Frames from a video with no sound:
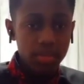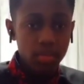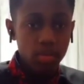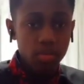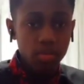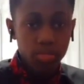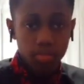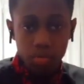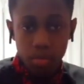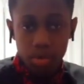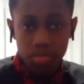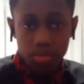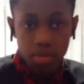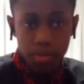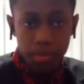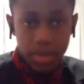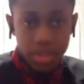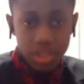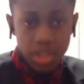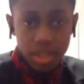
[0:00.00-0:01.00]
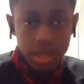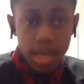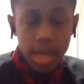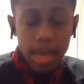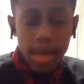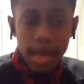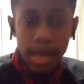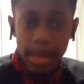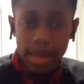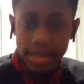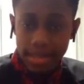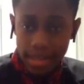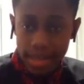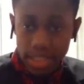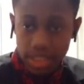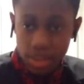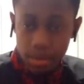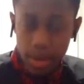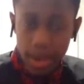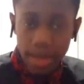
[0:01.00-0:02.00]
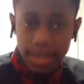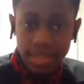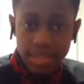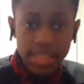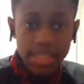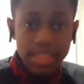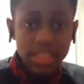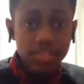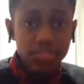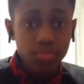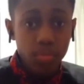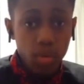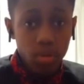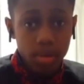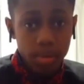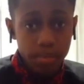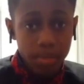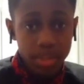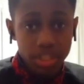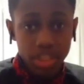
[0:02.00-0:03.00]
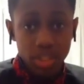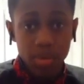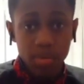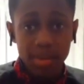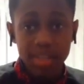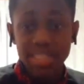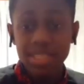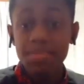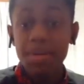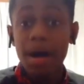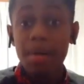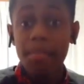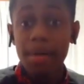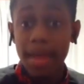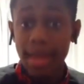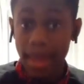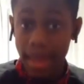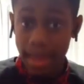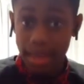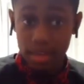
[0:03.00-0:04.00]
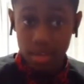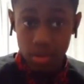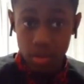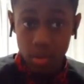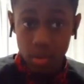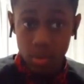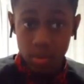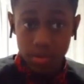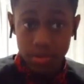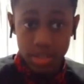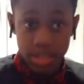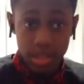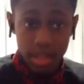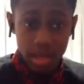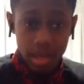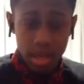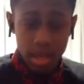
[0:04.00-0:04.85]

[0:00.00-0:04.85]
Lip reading: And on the 4th dimension, a tesseract is 4-dimensional and it's bound by 8 cubes.